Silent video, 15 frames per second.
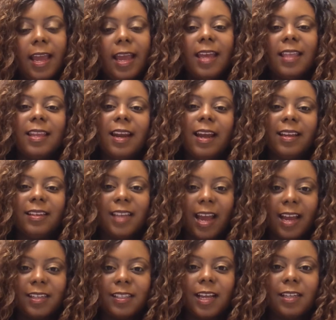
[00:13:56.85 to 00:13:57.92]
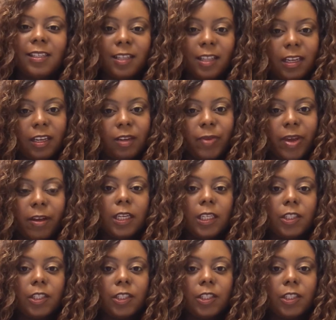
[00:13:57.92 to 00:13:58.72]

and then I attach that to the email.